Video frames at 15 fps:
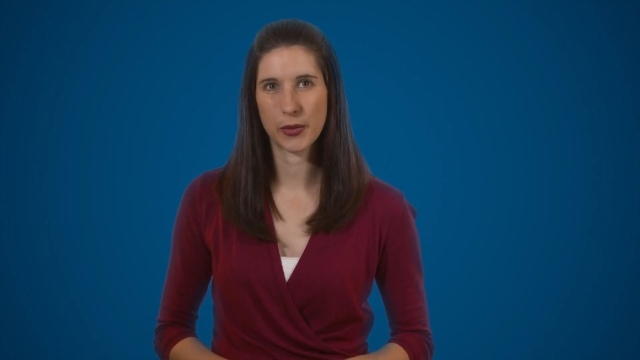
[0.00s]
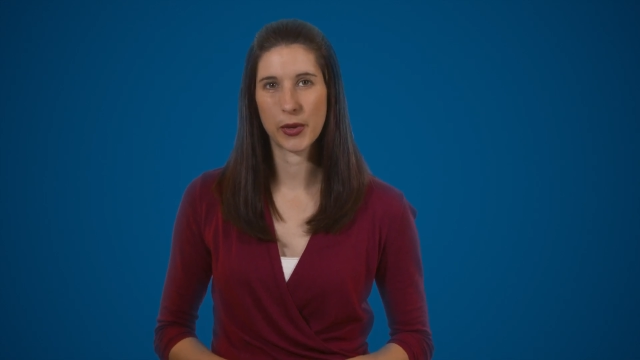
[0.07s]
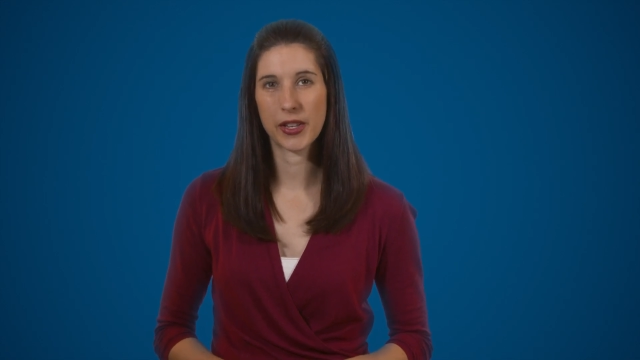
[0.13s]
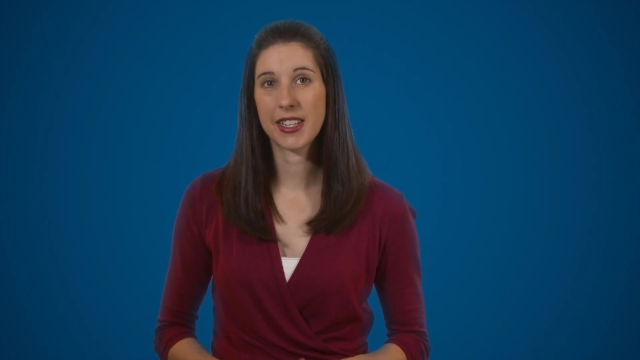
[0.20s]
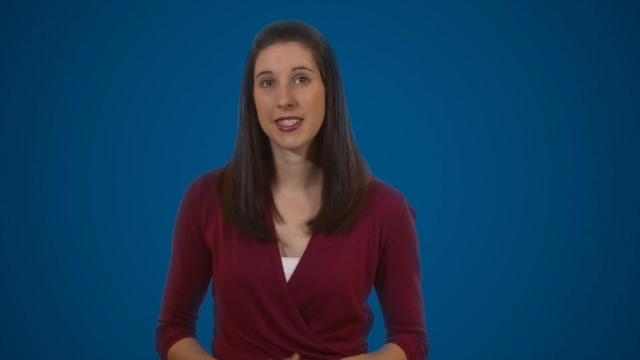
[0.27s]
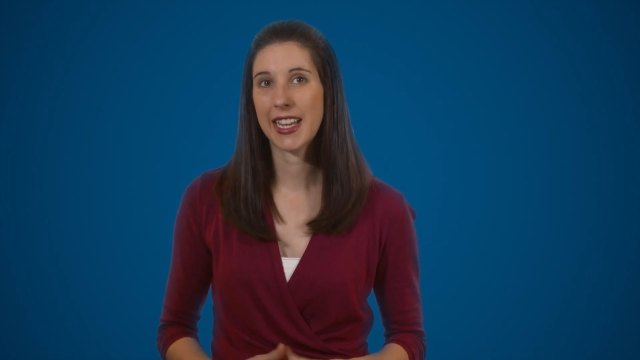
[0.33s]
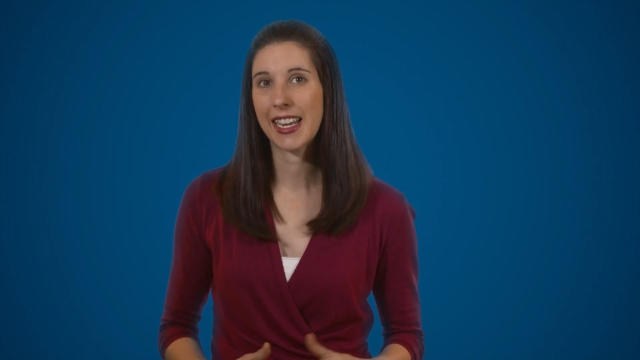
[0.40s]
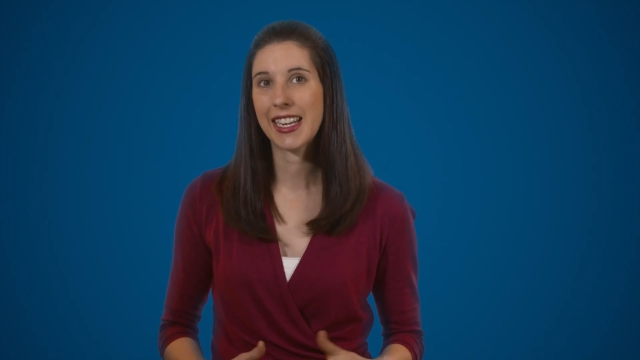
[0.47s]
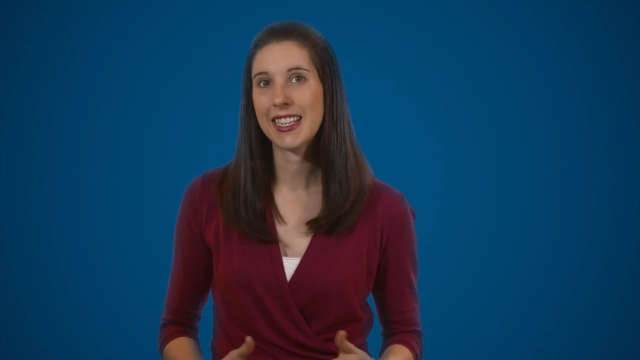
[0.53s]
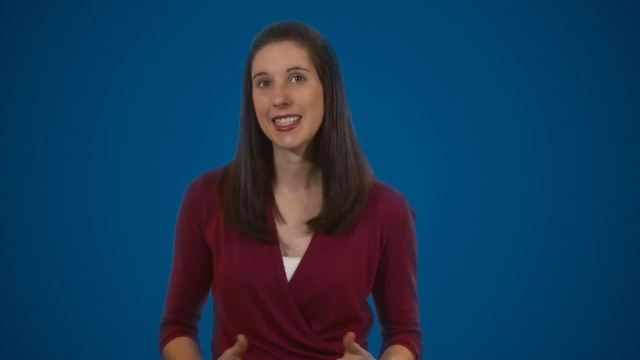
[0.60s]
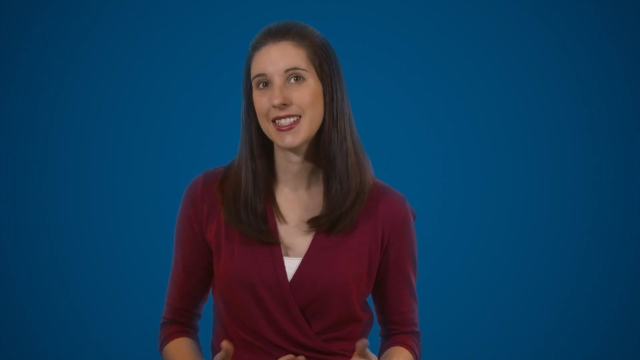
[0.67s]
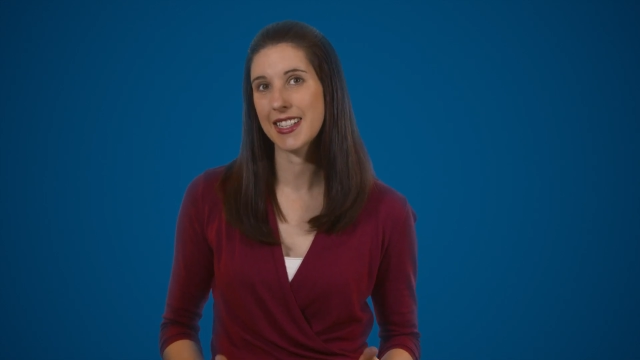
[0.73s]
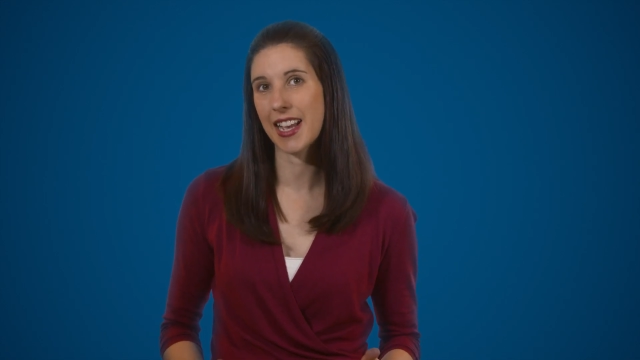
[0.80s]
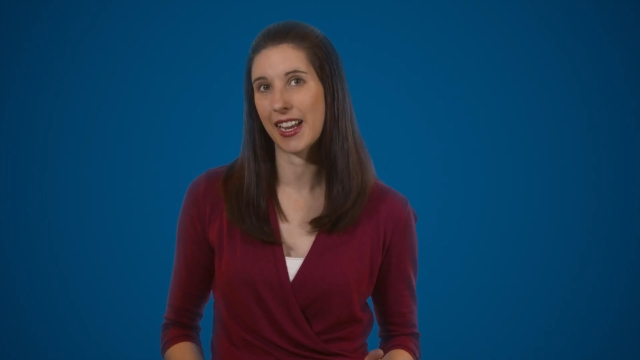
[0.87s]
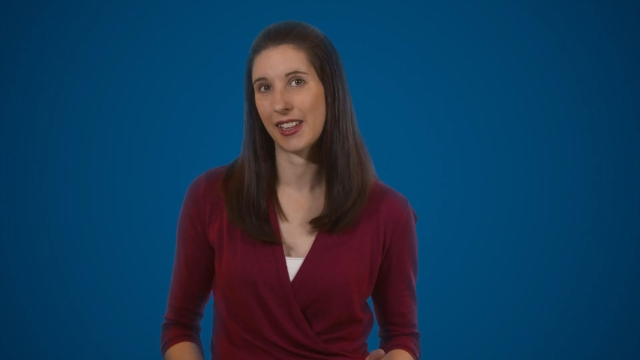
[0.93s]
where the data
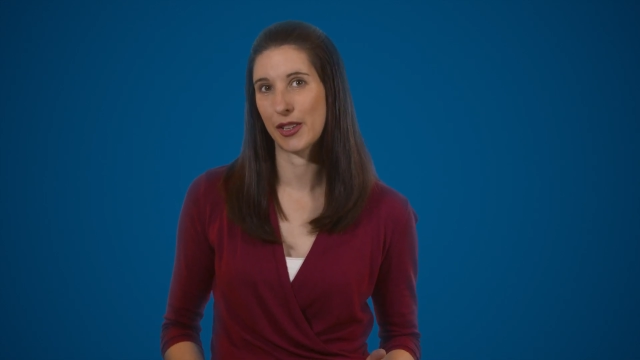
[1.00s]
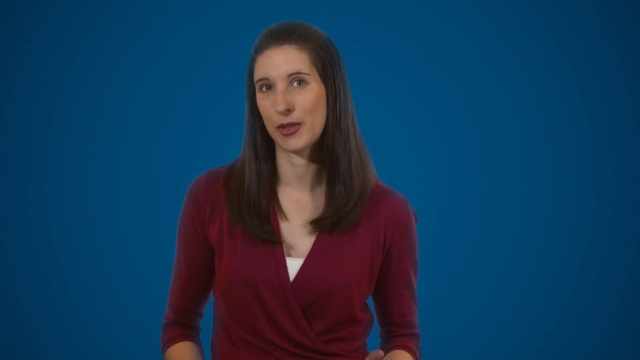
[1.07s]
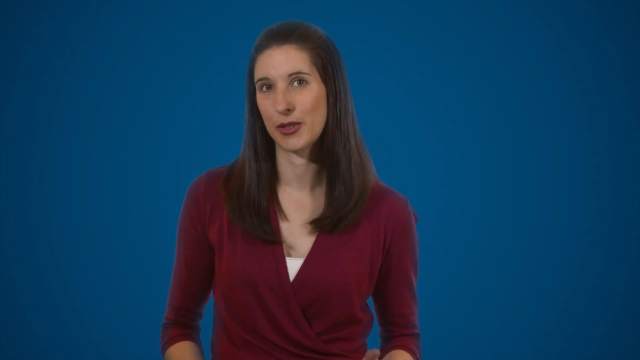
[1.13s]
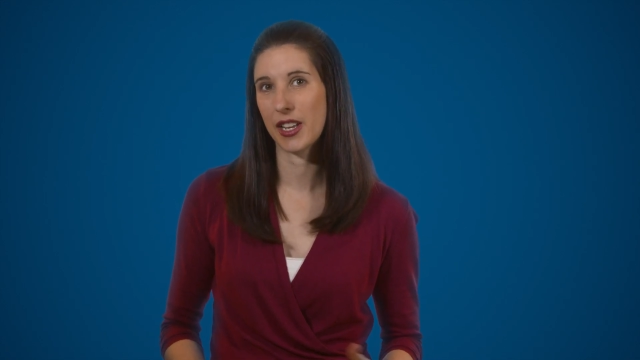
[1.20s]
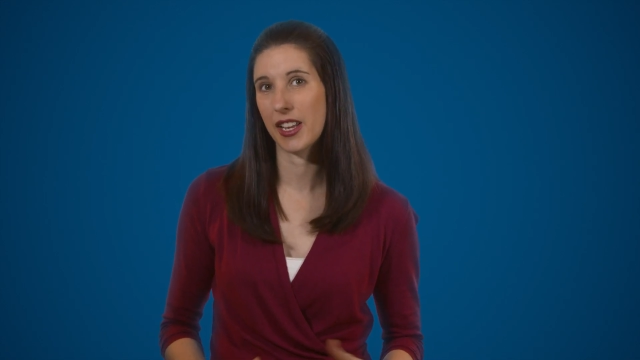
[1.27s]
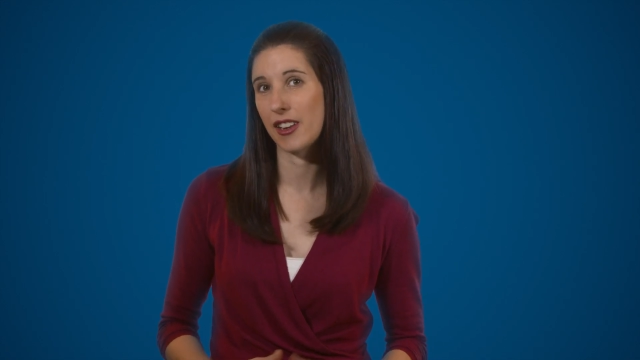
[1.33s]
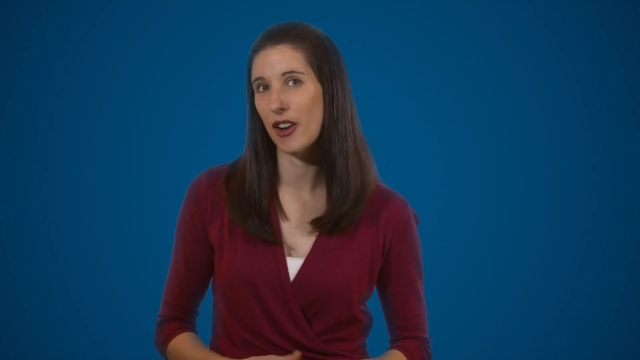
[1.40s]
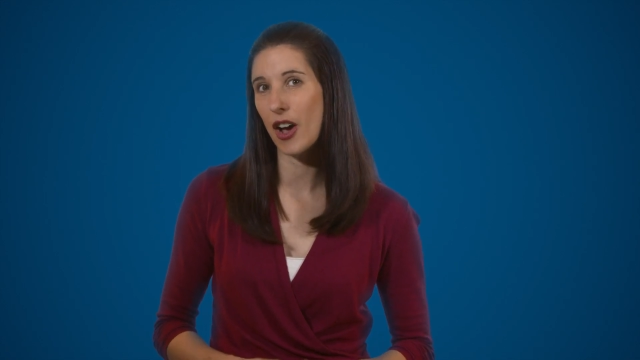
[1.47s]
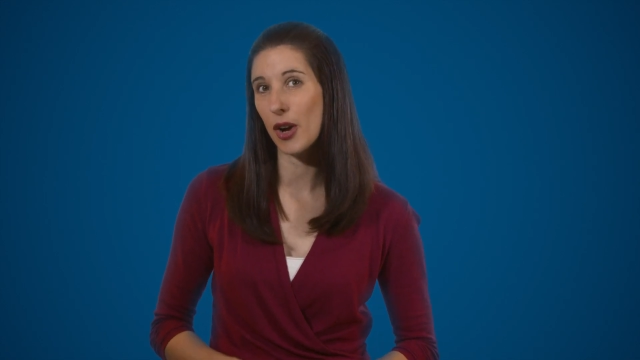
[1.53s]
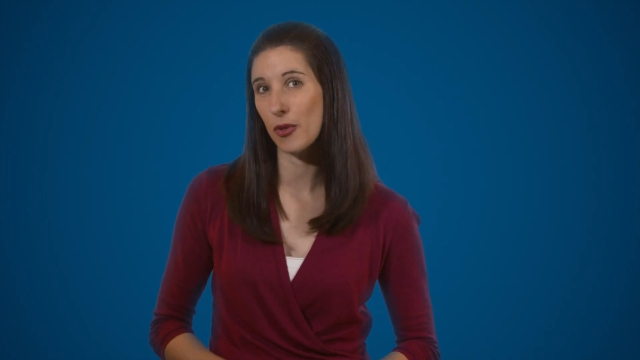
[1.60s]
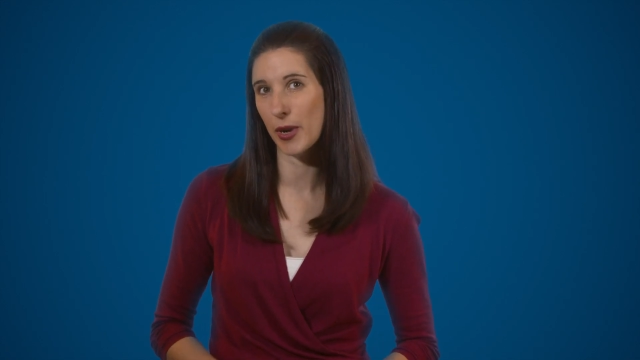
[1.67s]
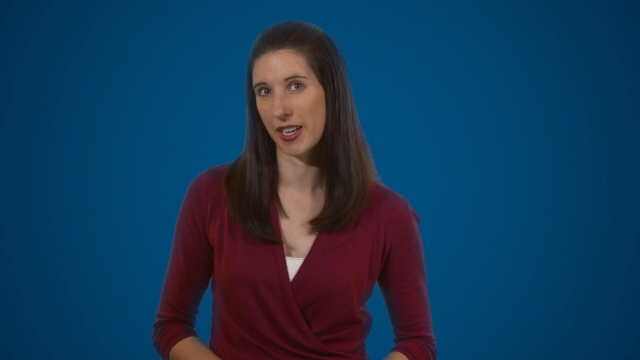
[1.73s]
is siloed and not